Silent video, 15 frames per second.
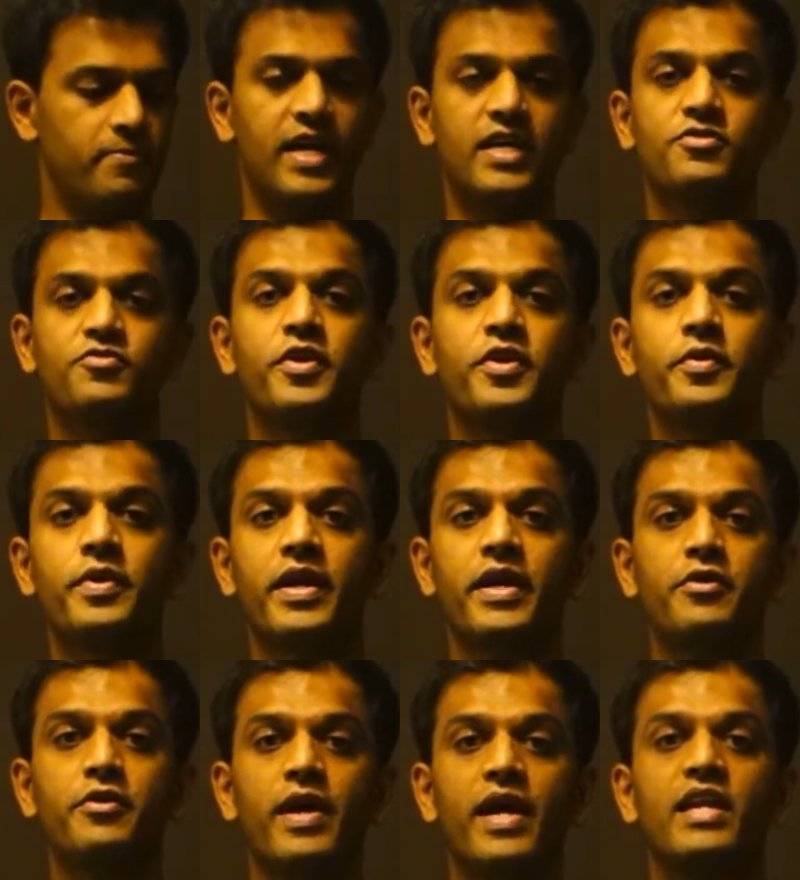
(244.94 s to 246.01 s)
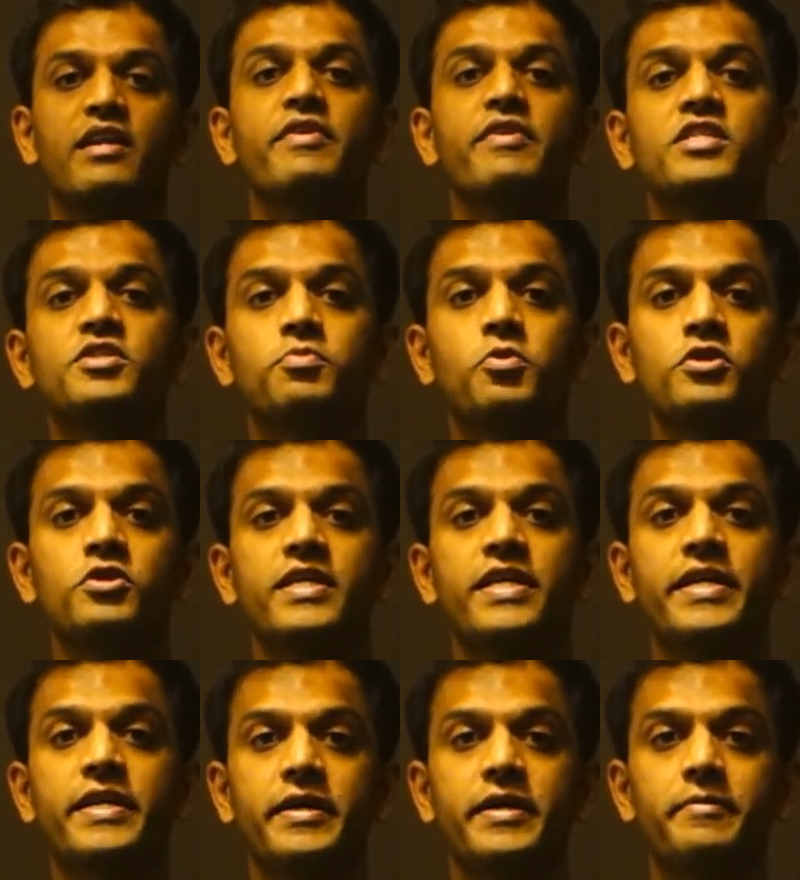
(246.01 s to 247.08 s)
Thanks for tuning in to Active8 Sports
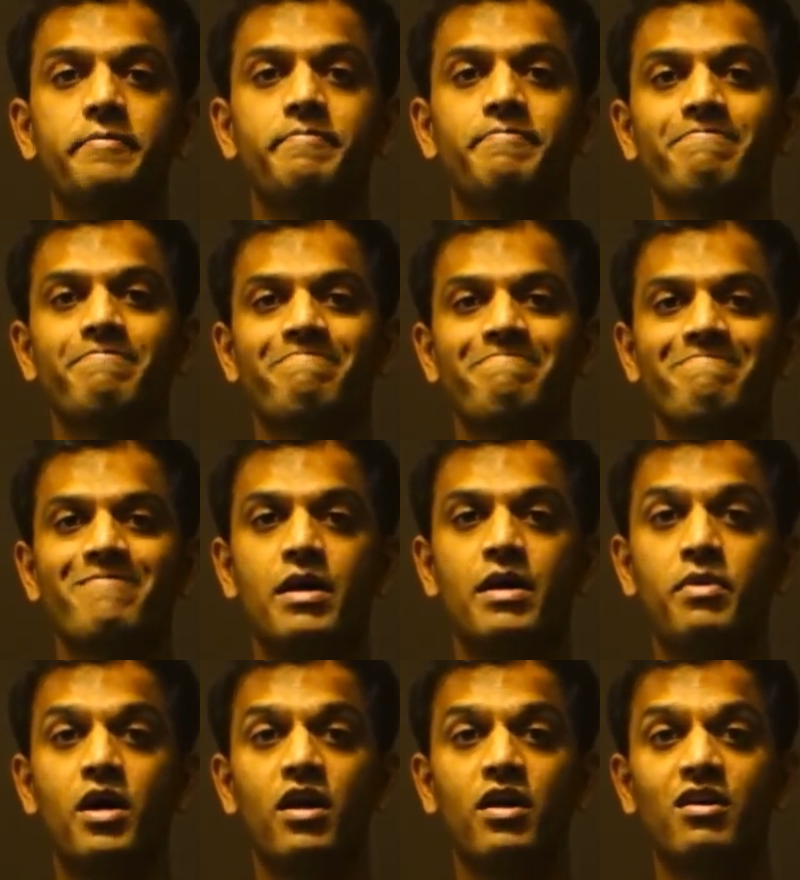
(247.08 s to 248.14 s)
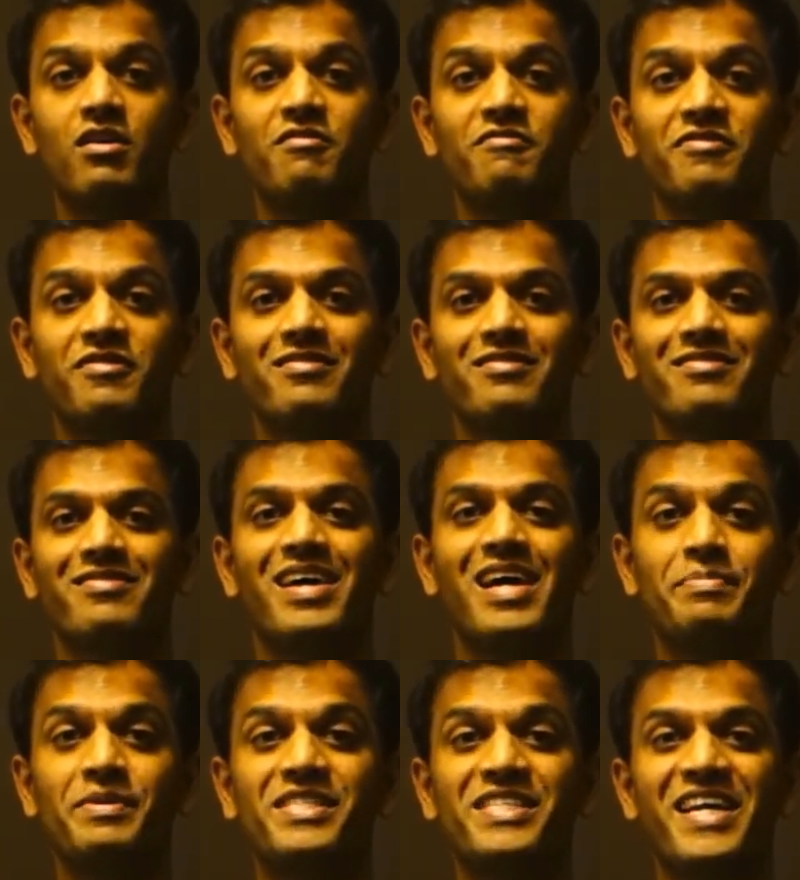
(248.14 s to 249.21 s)
India. I'm Barghav,
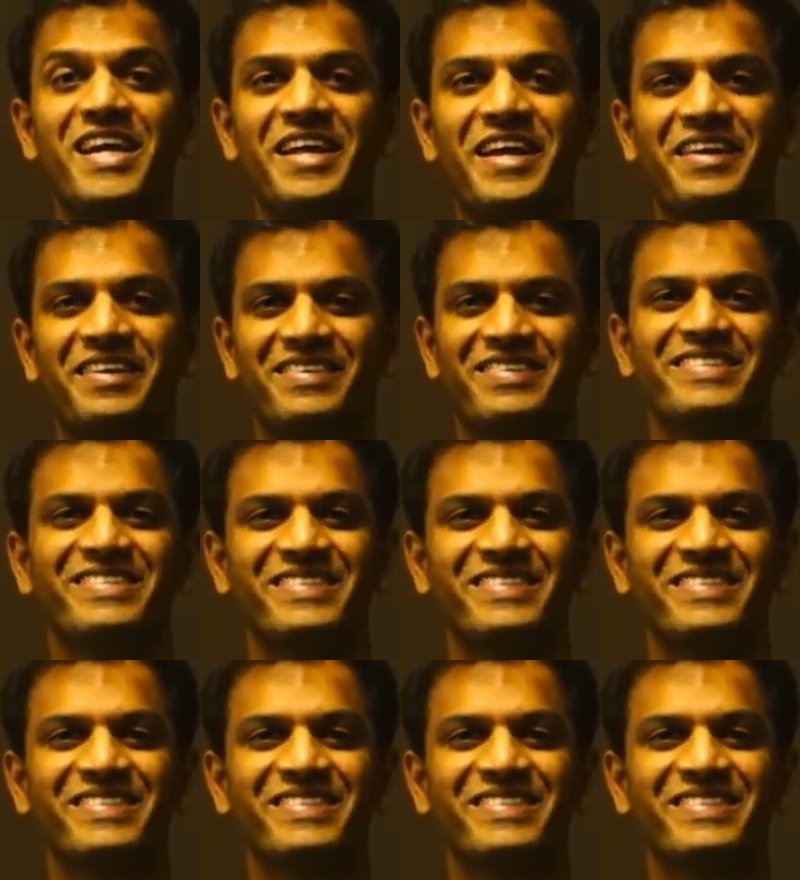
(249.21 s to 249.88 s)
happy skating.